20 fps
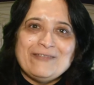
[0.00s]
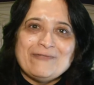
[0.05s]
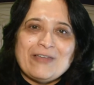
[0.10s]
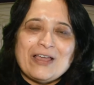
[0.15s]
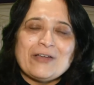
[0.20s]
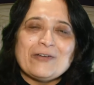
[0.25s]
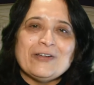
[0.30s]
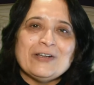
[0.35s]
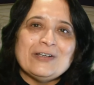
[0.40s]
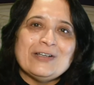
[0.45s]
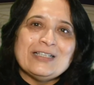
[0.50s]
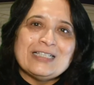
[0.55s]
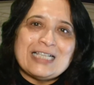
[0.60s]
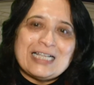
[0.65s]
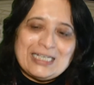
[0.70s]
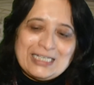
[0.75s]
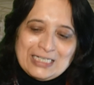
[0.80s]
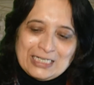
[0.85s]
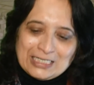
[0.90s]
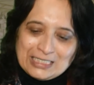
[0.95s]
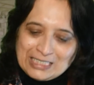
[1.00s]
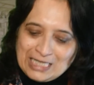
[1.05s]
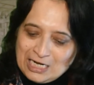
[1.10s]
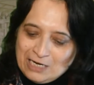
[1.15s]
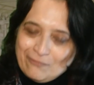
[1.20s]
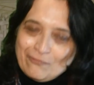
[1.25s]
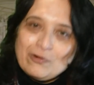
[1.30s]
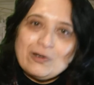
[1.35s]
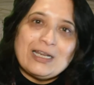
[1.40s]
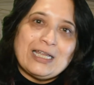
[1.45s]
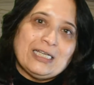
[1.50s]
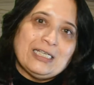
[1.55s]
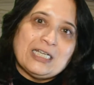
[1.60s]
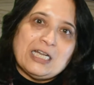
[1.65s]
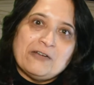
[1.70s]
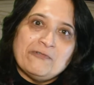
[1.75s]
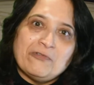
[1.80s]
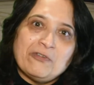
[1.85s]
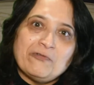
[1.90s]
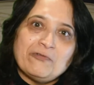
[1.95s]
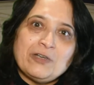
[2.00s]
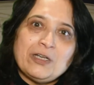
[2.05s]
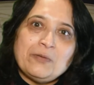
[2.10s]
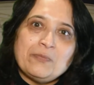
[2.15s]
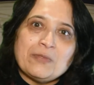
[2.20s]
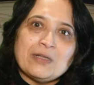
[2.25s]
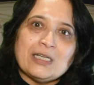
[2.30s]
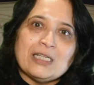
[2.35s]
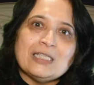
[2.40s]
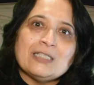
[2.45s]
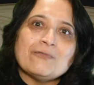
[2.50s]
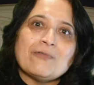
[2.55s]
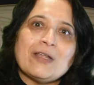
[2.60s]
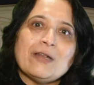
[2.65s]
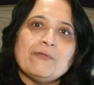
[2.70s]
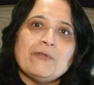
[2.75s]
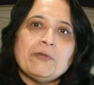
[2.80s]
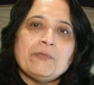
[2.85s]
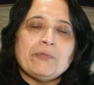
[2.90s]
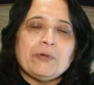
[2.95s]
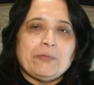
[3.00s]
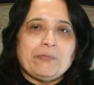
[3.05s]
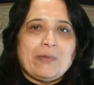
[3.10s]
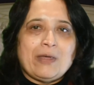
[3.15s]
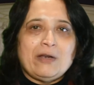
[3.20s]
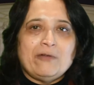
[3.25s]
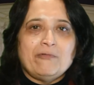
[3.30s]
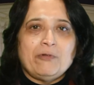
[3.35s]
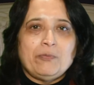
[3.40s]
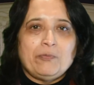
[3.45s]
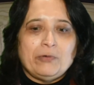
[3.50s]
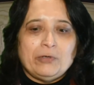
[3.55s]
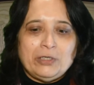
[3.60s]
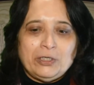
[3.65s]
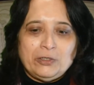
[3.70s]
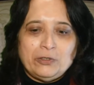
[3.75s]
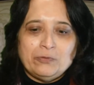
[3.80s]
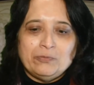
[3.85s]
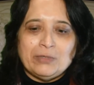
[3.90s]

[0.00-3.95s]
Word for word: We are going to set it aside for like ten to fifteen minutes while we prepare our potato